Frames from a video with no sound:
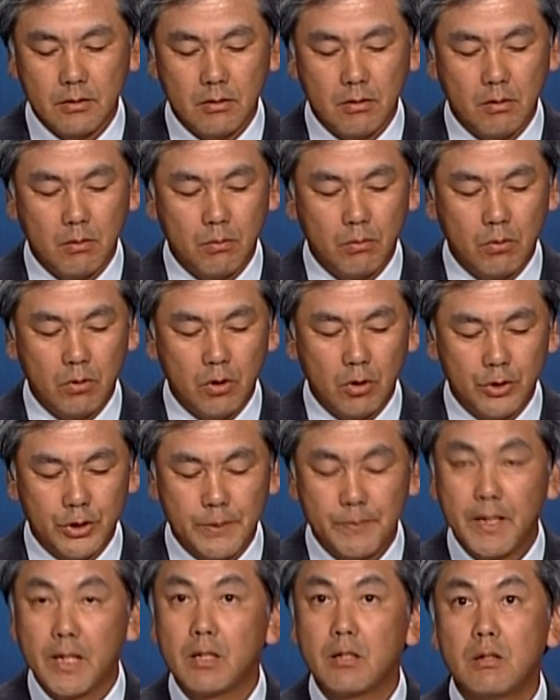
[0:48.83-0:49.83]
of launch
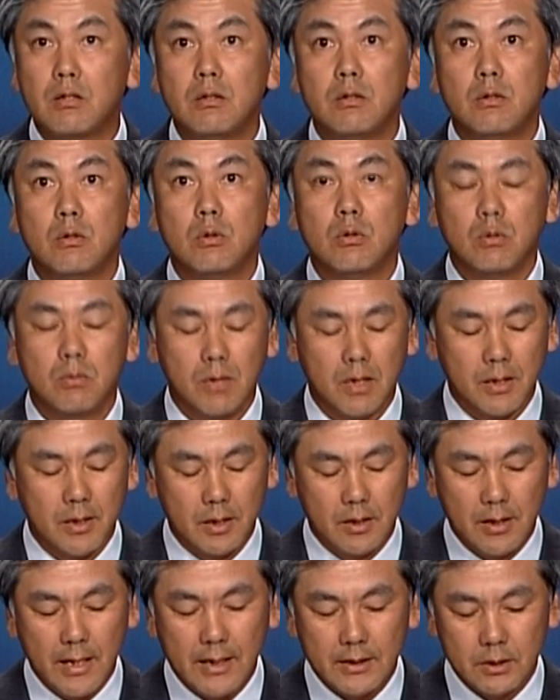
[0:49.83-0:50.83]
vehicle over
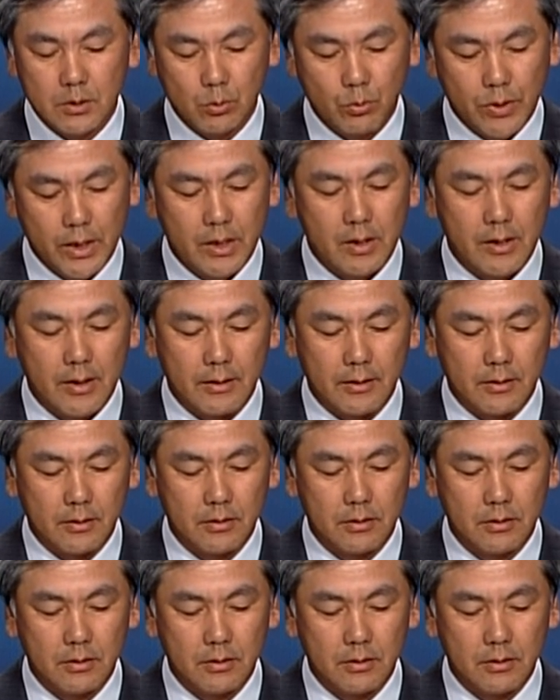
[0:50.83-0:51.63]
the last weekend.